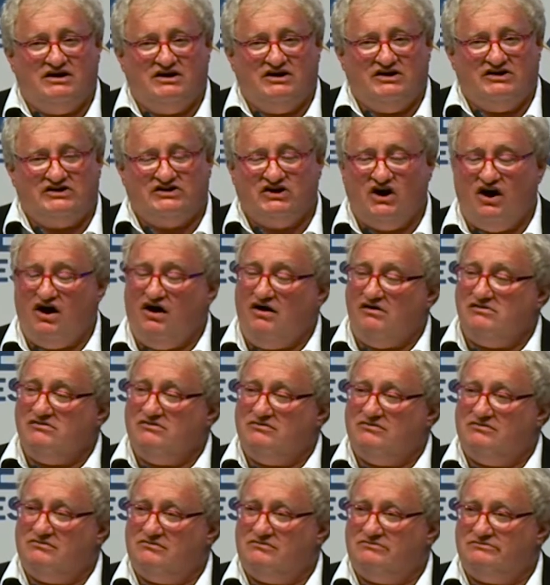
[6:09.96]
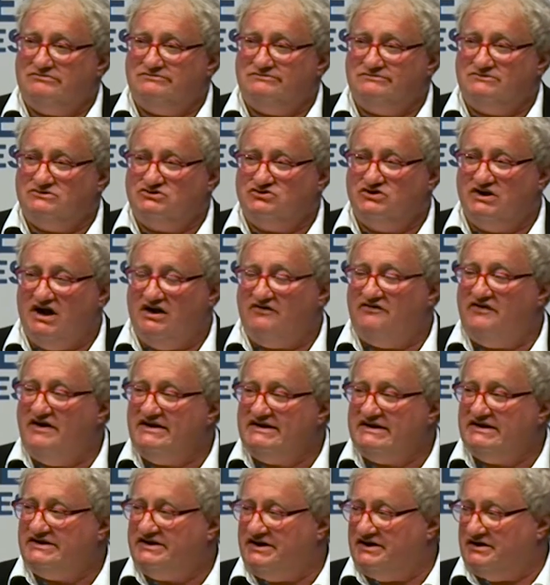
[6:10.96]
So we are
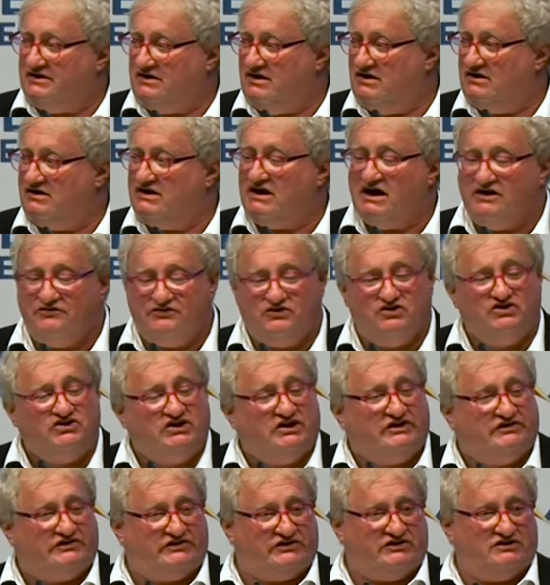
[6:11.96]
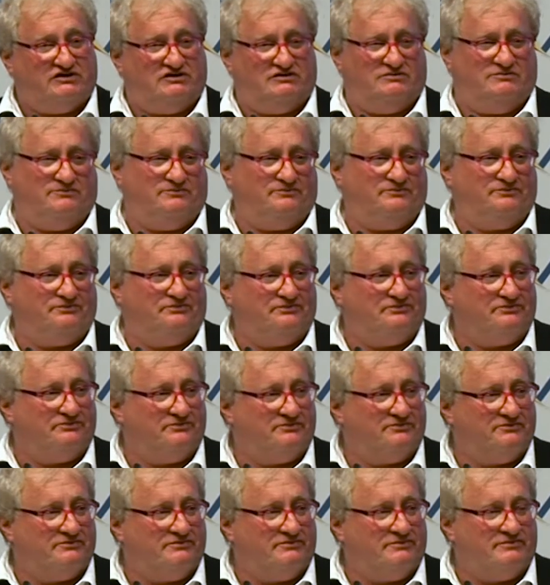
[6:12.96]
visiting the refugees.
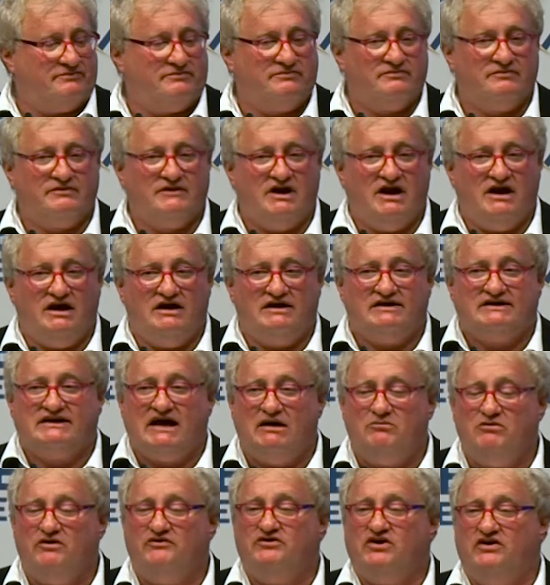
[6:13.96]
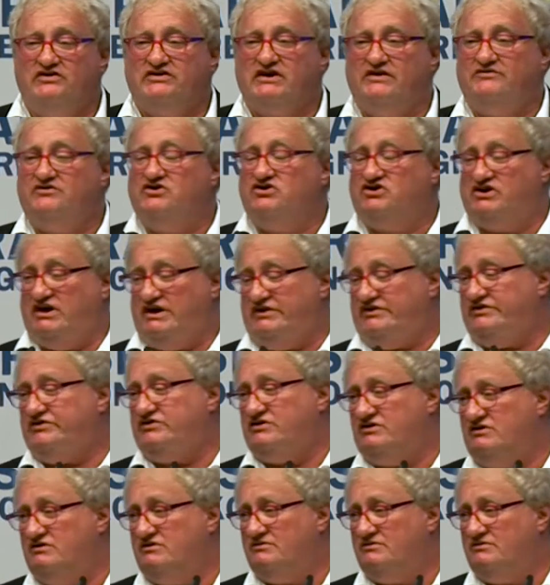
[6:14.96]
Some of those refugees